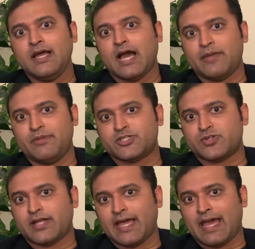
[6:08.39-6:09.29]
I make sure
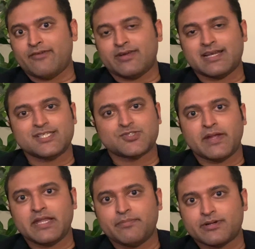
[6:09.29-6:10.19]
I have at least
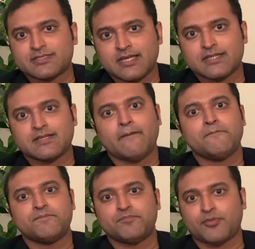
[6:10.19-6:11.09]
20%
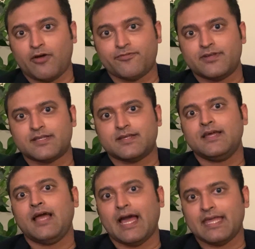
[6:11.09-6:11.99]
profit
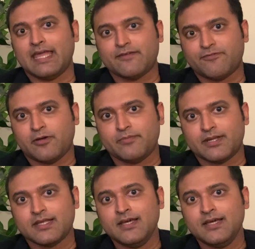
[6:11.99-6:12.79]
I get from it.